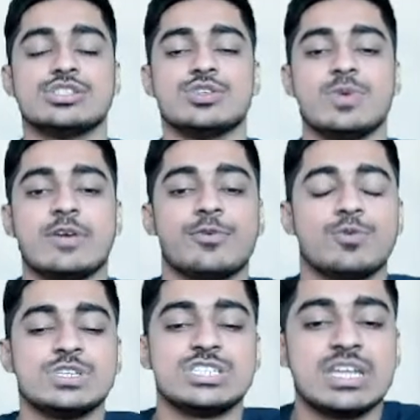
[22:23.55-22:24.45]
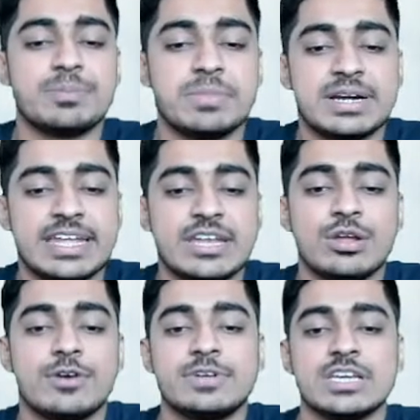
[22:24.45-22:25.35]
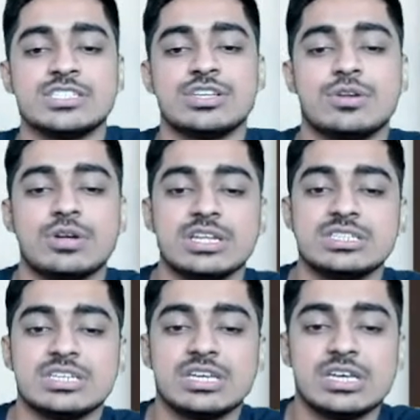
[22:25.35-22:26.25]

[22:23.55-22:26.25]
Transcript: So we have question number 10 of test your knowledge.